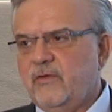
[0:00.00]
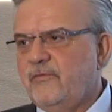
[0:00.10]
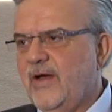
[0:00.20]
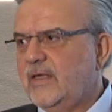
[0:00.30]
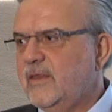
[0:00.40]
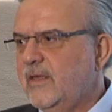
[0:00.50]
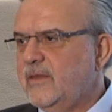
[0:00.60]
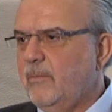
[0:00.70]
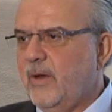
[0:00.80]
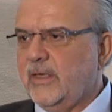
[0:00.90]
the fact that
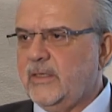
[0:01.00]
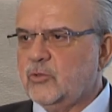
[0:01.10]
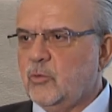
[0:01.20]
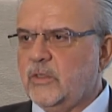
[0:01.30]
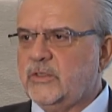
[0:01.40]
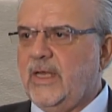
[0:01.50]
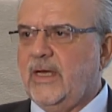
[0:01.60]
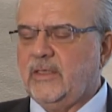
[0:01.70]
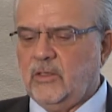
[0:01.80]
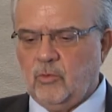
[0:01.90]
the markets were
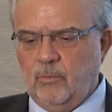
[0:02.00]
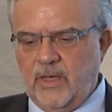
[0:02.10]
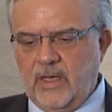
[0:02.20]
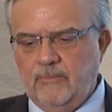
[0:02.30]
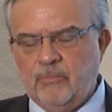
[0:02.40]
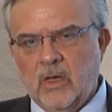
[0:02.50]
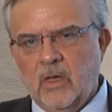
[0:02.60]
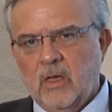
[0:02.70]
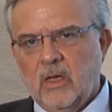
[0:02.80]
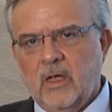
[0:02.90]
starting to be
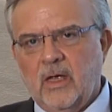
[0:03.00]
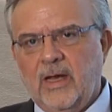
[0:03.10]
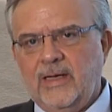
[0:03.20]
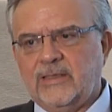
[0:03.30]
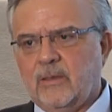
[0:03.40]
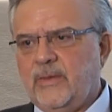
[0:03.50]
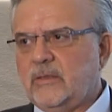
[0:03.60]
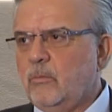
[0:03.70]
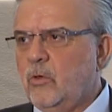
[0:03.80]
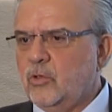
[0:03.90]
uh, a little
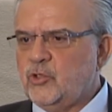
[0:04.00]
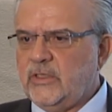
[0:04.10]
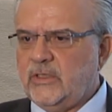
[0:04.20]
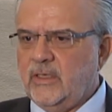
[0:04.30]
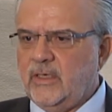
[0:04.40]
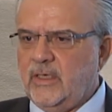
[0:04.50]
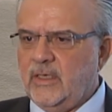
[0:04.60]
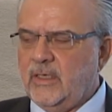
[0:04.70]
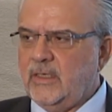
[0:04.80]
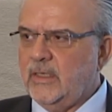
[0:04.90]
bit more jittery
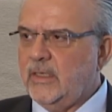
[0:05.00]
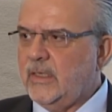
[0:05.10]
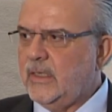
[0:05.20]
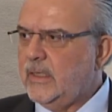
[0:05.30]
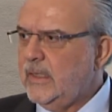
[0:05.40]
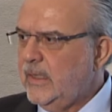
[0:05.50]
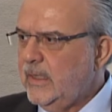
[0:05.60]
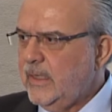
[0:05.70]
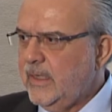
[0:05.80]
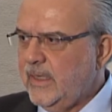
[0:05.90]
and uh,
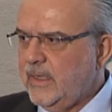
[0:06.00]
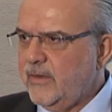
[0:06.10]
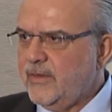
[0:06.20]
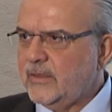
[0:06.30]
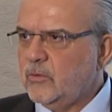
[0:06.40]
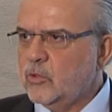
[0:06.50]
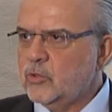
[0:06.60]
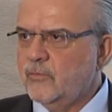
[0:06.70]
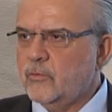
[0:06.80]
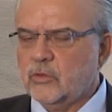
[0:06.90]
and that was
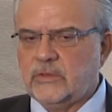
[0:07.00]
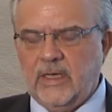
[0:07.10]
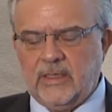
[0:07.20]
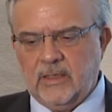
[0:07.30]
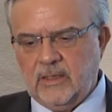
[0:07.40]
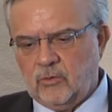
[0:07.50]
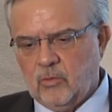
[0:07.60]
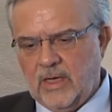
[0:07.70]
of course taken into